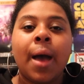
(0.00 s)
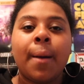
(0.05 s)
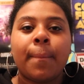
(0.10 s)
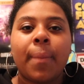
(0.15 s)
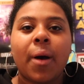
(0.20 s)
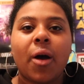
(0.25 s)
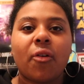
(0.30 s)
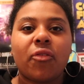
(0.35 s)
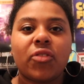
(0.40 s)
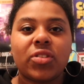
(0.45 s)

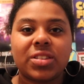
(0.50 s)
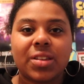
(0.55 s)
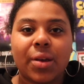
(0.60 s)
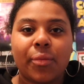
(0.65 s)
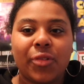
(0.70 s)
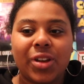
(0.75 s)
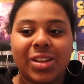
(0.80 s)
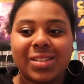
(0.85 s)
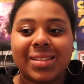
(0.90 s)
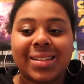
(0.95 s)
But for some
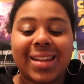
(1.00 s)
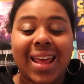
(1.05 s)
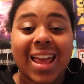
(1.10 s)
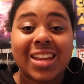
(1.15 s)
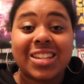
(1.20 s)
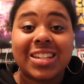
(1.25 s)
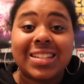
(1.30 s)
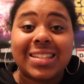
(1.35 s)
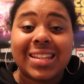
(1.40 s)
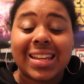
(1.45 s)
reason they
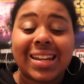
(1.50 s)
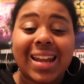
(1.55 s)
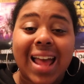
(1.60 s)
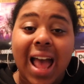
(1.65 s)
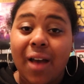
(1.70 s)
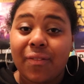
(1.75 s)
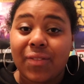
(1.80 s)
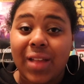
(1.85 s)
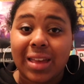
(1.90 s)
actually didn't have